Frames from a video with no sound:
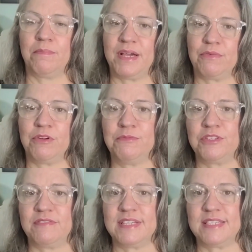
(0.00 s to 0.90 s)
But room
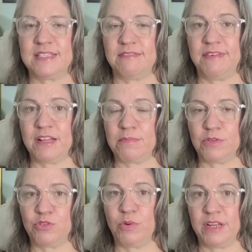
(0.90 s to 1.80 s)
service is available
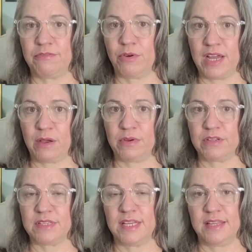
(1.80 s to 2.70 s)
24
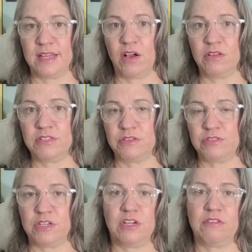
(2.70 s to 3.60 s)
hours, and they also
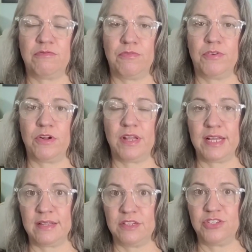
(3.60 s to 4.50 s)
serve for
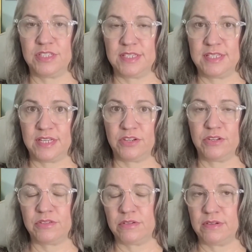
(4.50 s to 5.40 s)
like lunches and
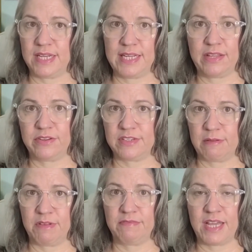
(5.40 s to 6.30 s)
dinners or any other
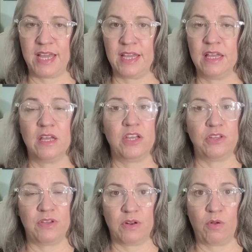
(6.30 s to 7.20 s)
time of day.
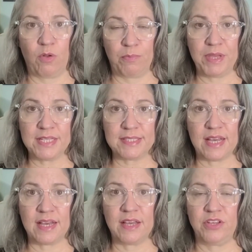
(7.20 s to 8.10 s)
You can get a whole
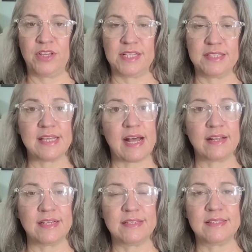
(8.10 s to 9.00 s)
pizza, you can get
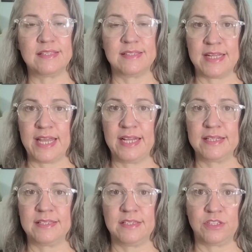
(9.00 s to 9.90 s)
salads,
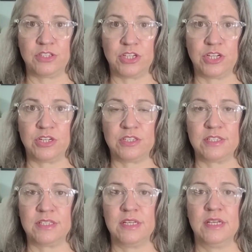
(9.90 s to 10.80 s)
steaks,
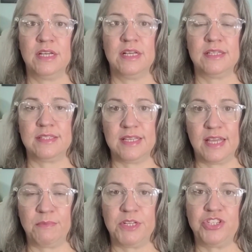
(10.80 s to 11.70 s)
desserts,
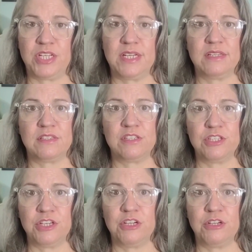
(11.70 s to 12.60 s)
sandwiches,
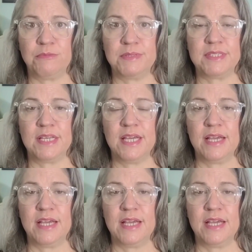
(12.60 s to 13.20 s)
soups.